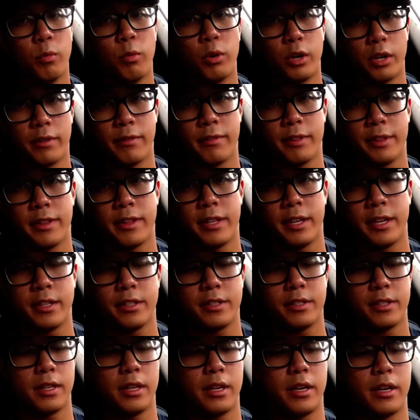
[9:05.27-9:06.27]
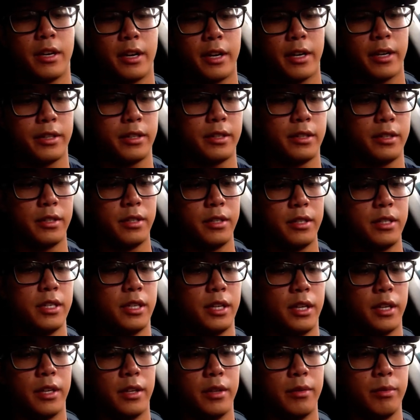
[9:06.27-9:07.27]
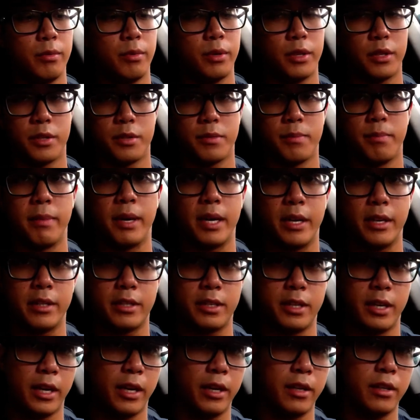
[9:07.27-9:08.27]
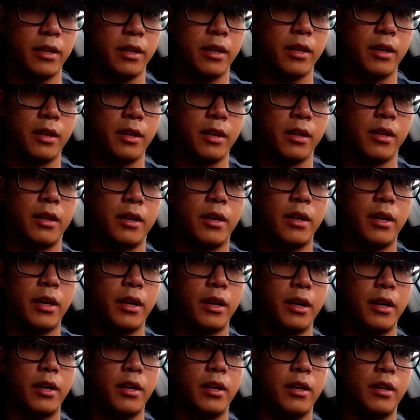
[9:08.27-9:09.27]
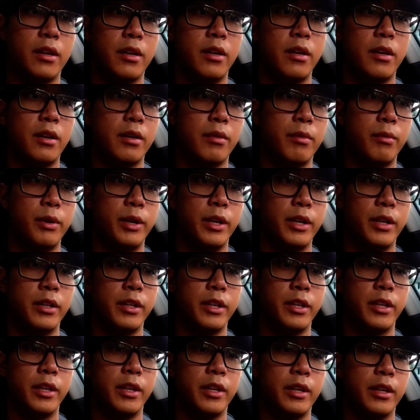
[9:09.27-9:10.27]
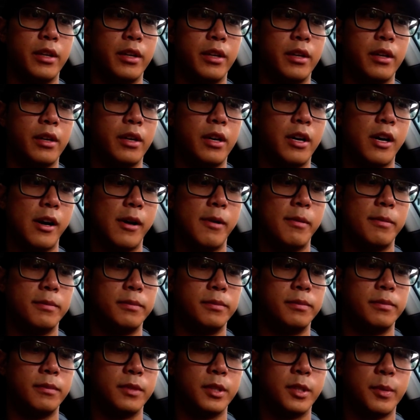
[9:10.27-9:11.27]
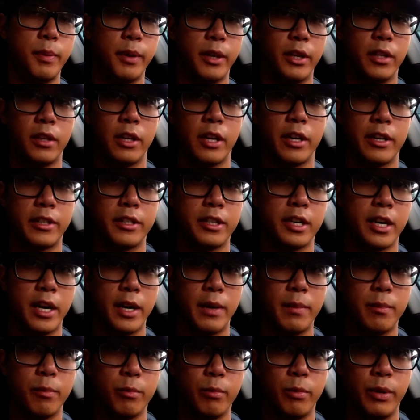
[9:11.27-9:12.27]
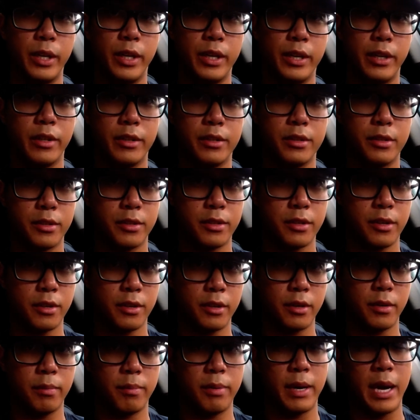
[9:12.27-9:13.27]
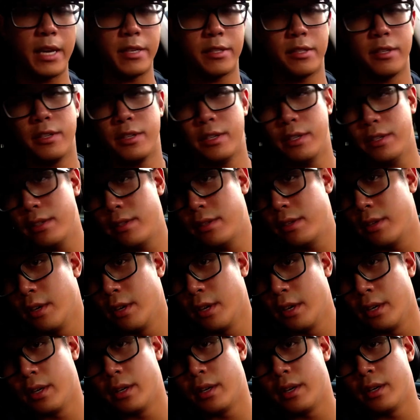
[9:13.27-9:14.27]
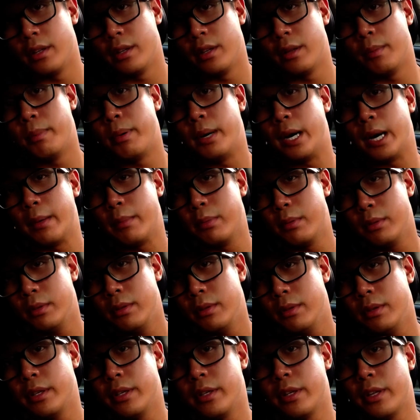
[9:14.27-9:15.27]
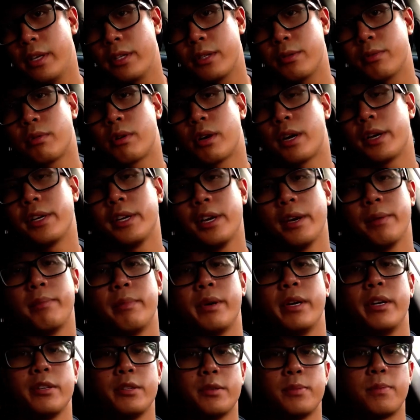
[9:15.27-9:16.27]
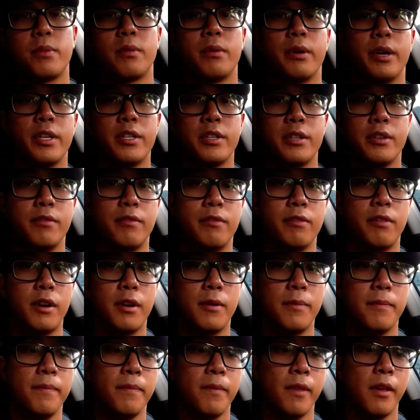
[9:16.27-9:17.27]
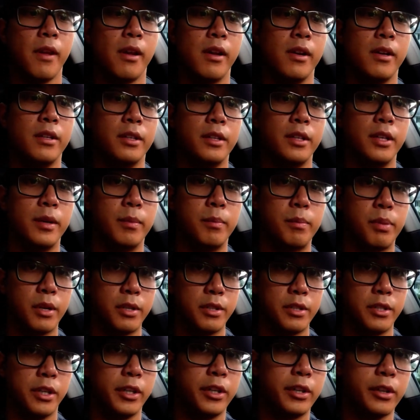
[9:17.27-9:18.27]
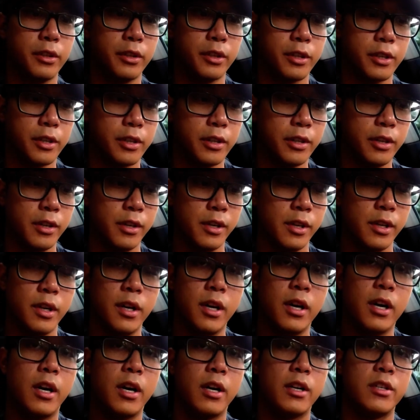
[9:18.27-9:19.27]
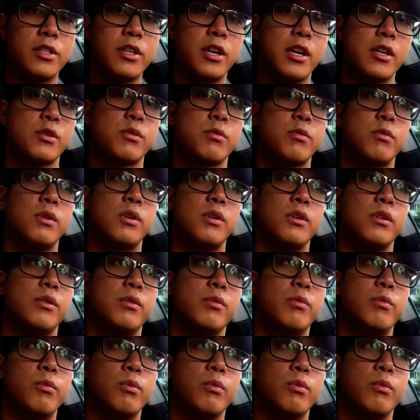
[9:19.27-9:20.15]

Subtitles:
of the things that I did was meditate and really spend a lot of time reading certain passages in the Bible, and that's where I get my inspiration from. In particular, Joshua